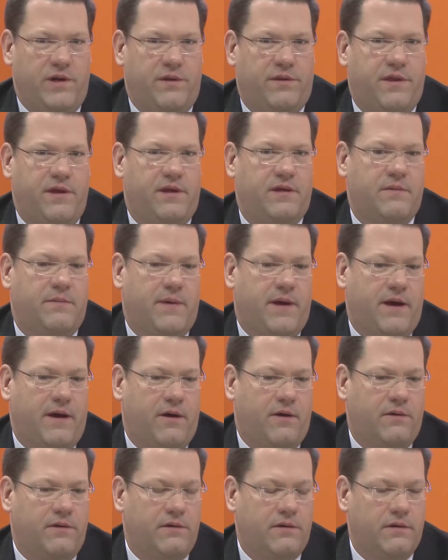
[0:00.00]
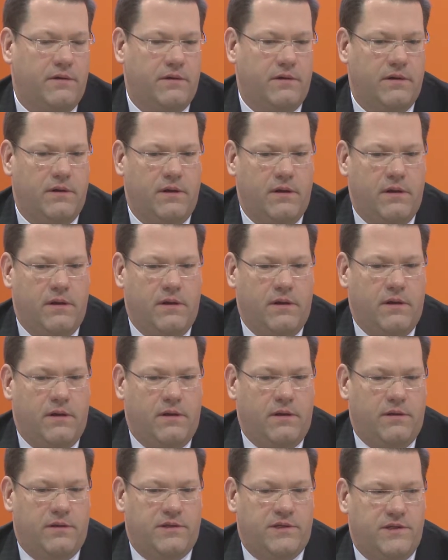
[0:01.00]
you think about
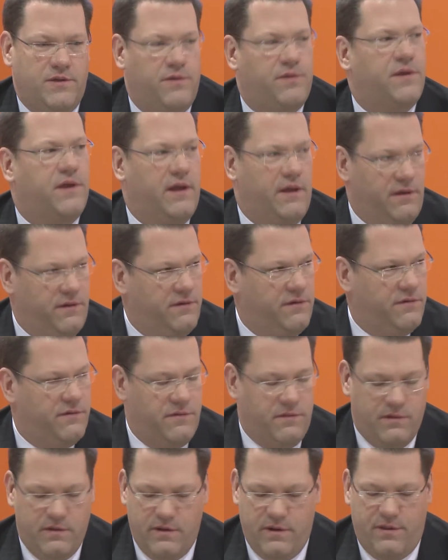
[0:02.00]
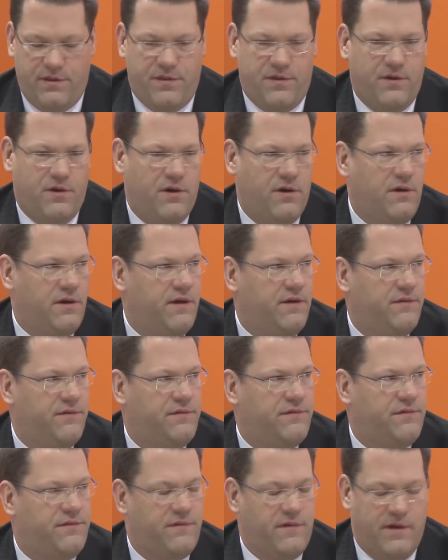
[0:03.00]
two things, a third
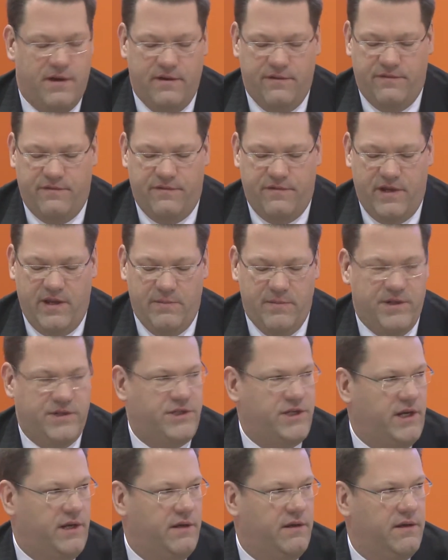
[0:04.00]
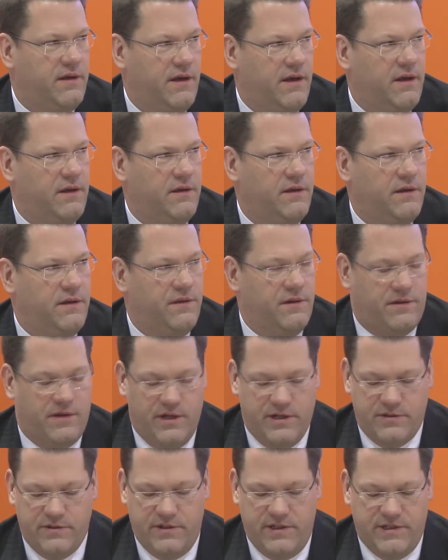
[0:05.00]
of imaging done in the
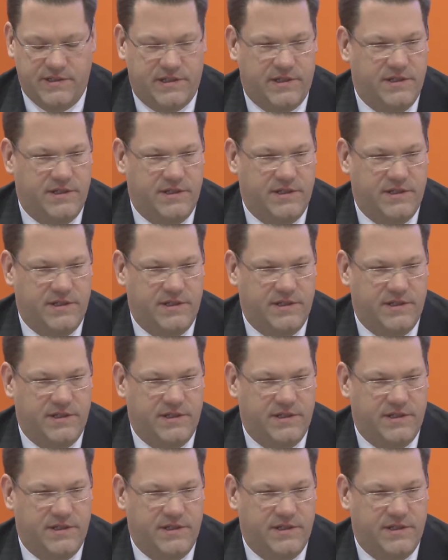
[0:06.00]
country is